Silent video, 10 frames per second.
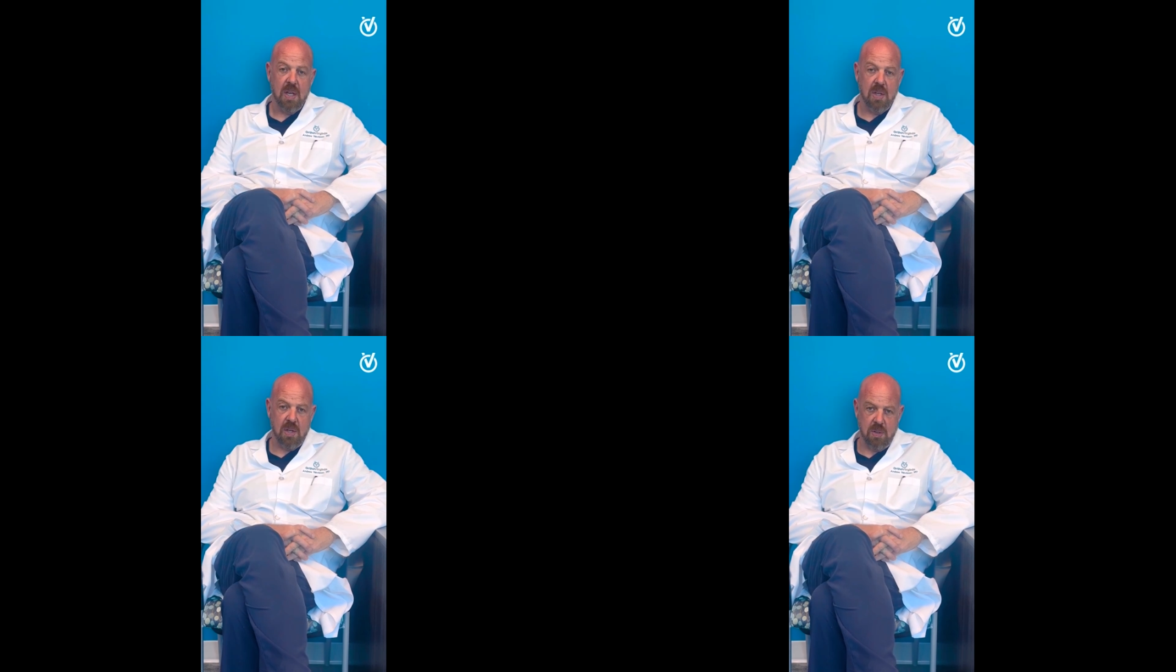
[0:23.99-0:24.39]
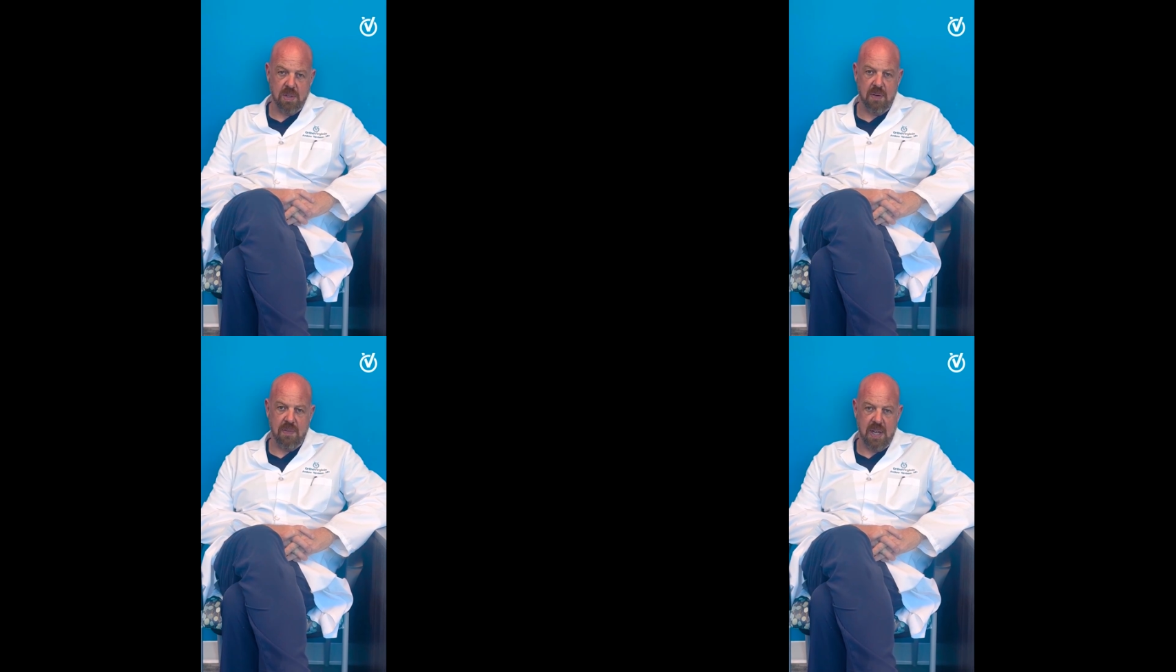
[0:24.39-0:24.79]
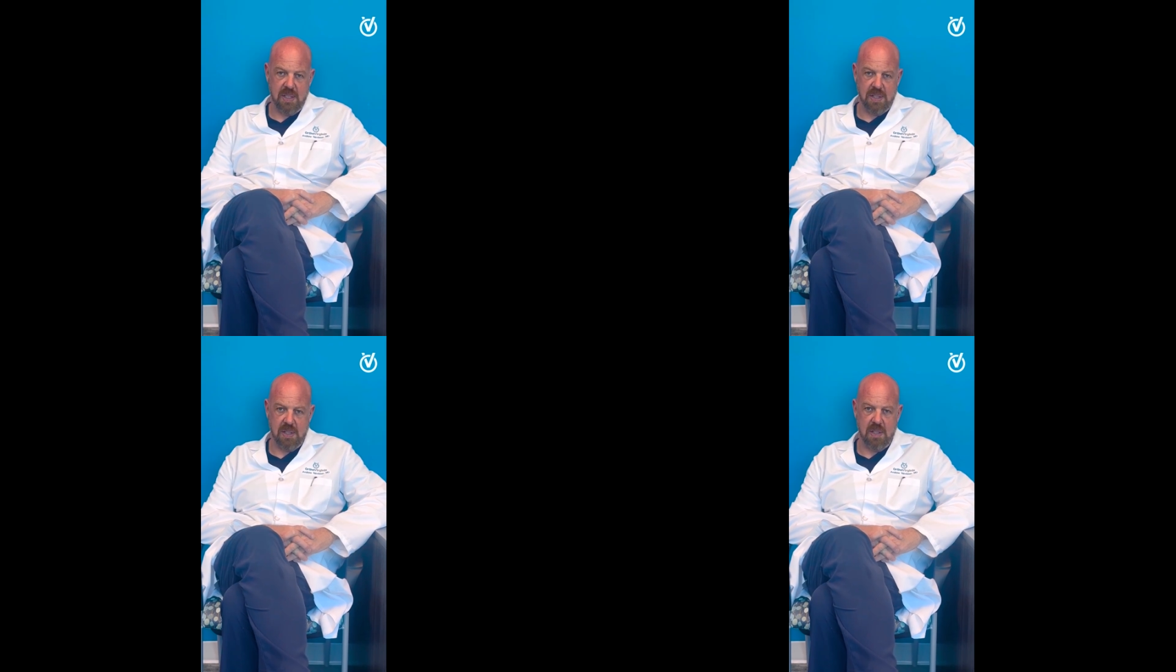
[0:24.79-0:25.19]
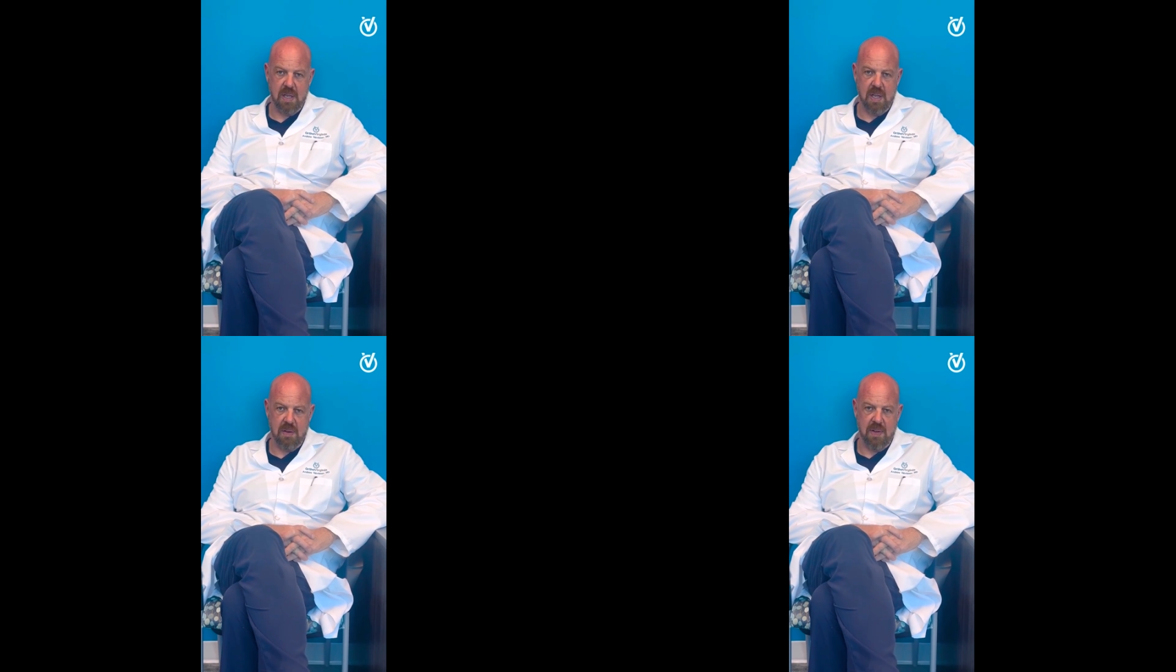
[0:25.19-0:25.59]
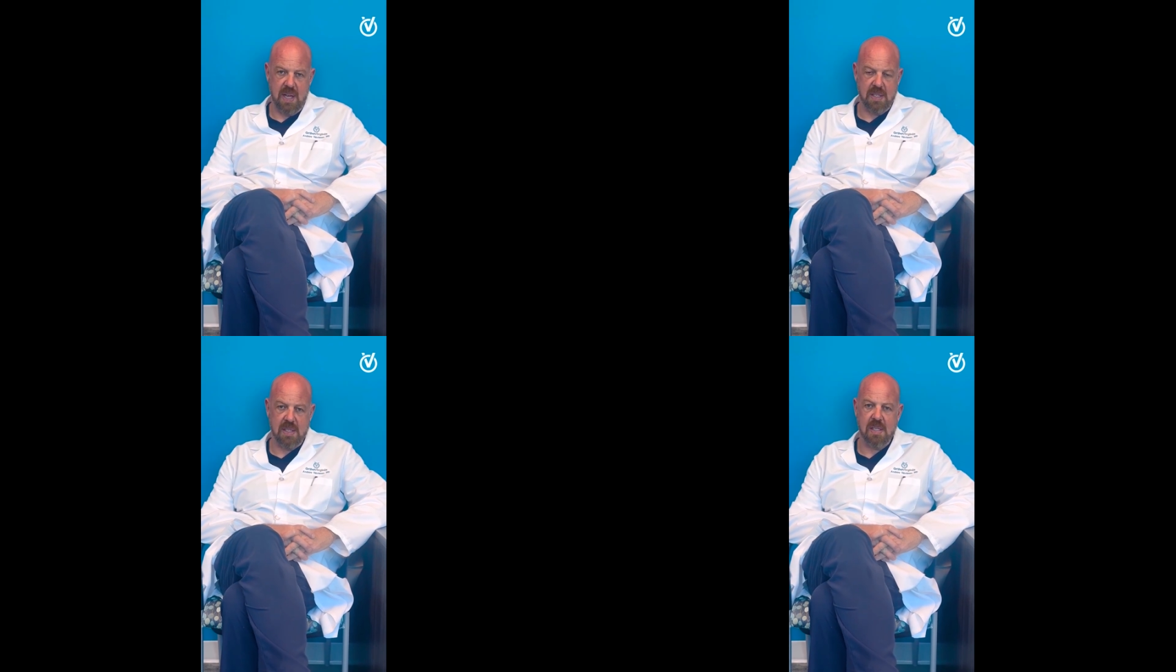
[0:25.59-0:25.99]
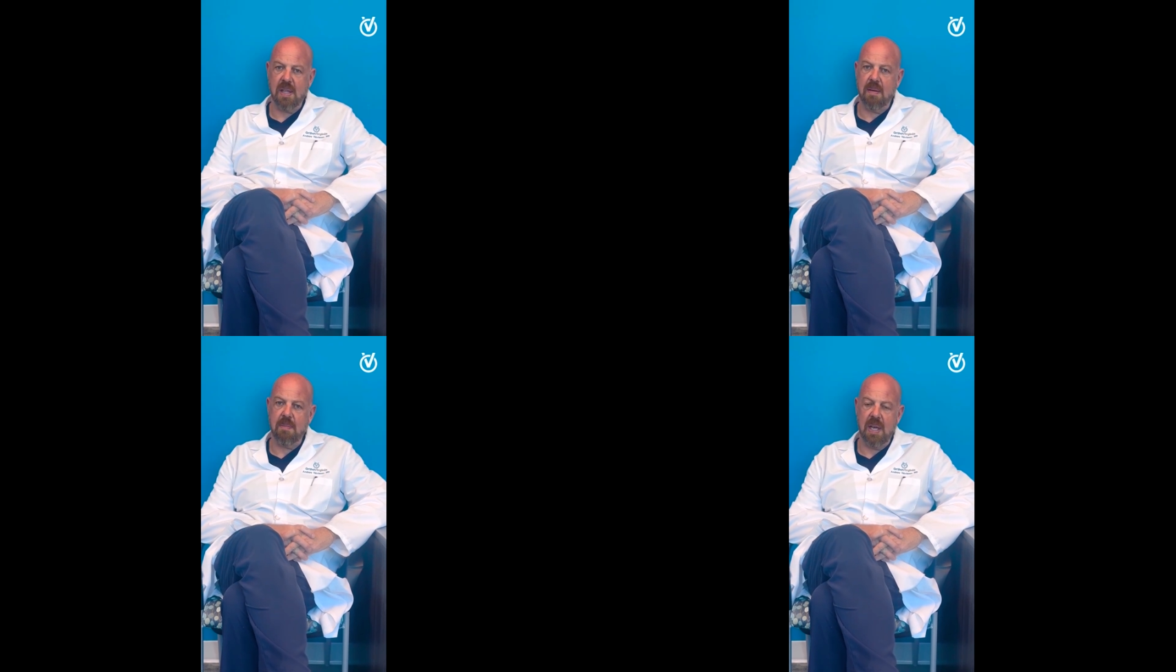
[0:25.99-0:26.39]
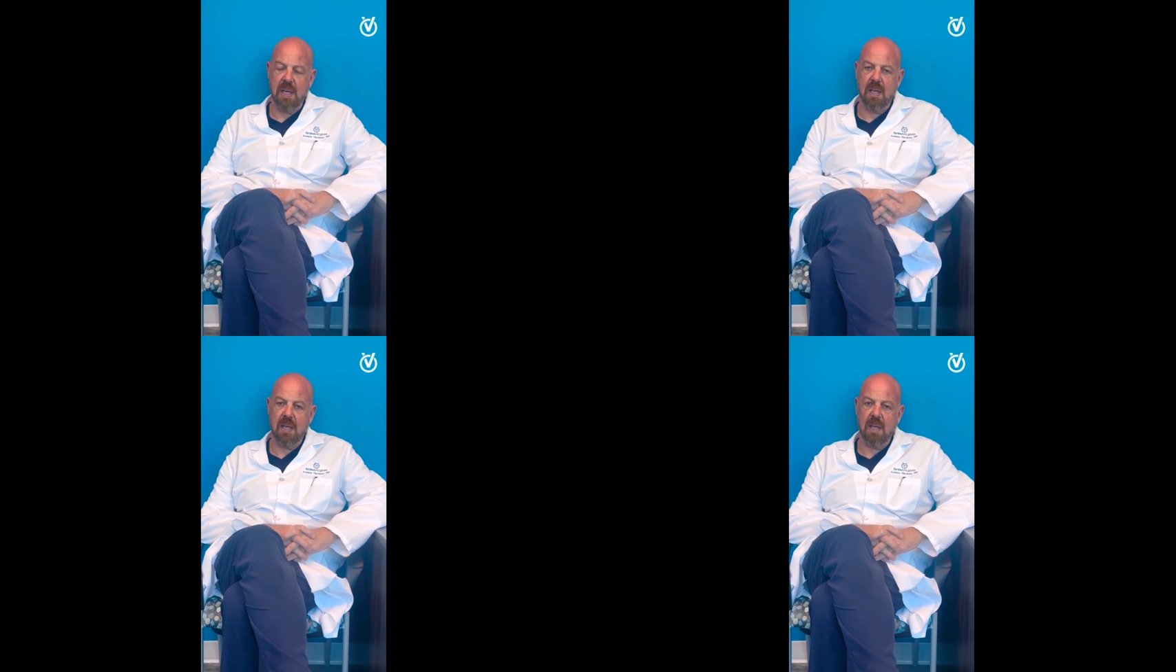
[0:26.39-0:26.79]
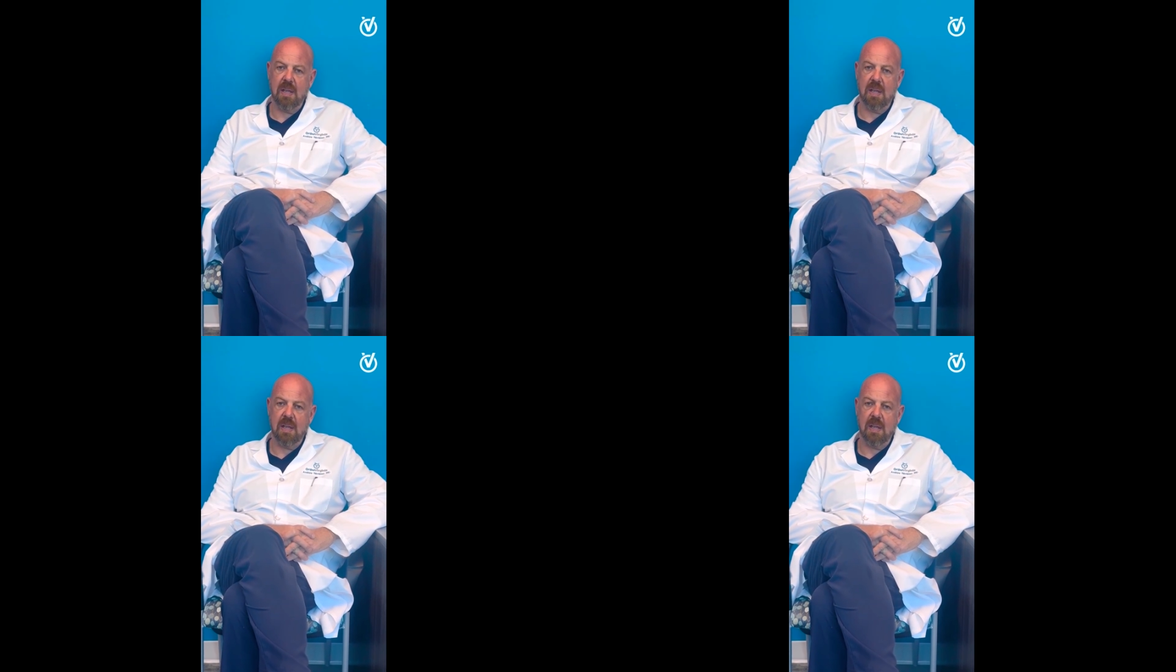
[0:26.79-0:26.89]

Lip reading: huge advances that make